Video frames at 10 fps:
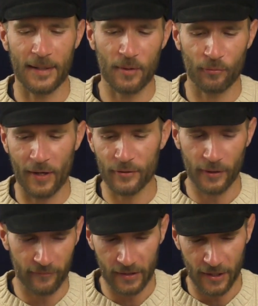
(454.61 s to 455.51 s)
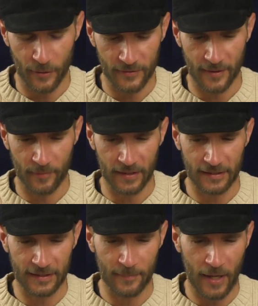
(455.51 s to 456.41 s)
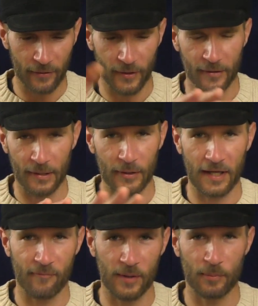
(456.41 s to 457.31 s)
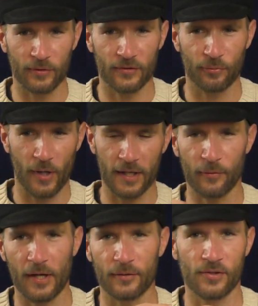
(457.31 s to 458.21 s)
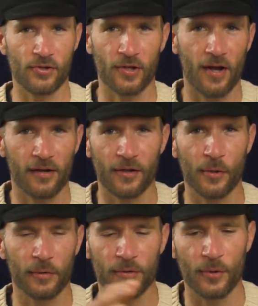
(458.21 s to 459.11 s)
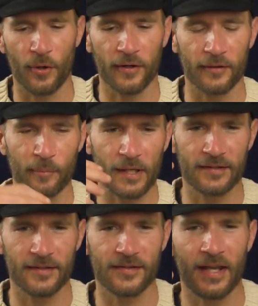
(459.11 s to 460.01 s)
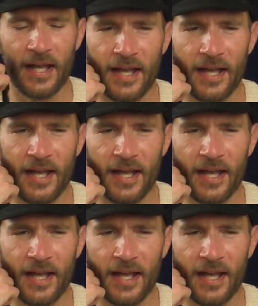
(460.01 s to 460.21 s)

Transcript: I'd be rendering video or something, and in the background, I would have people just riding around in Chicago or New York or places.